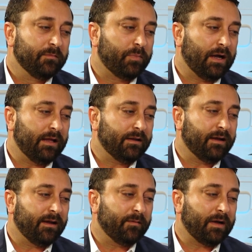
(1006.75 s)
But
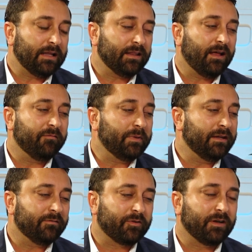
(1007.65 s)
I love
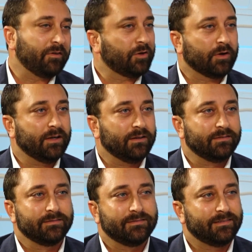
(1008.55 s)
being in front of a
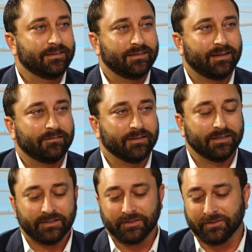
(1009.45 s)
grill. I
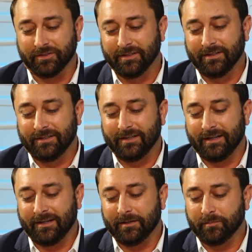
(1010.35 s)
really do.
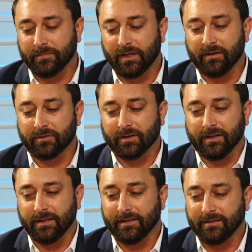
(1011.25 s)
Love
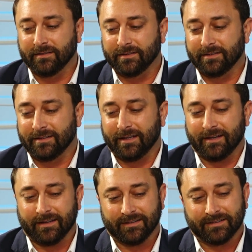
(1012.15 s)
grilling
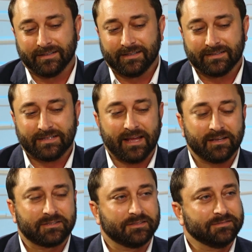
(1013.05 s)

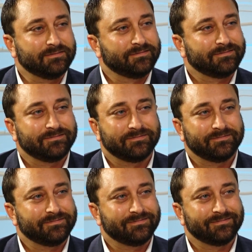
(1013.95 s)
steaks and
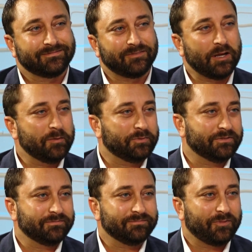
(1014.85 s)
ribs
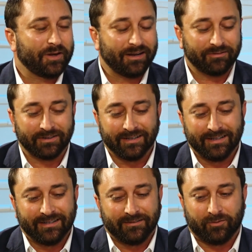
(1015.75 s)
and whatever,
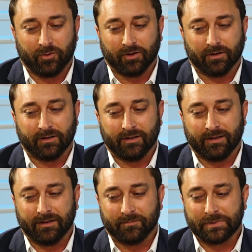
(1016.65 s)

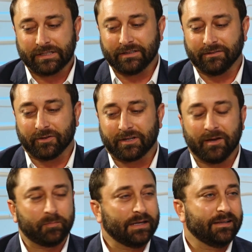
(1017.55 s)
particularly for
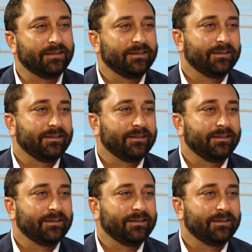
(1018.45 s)
company.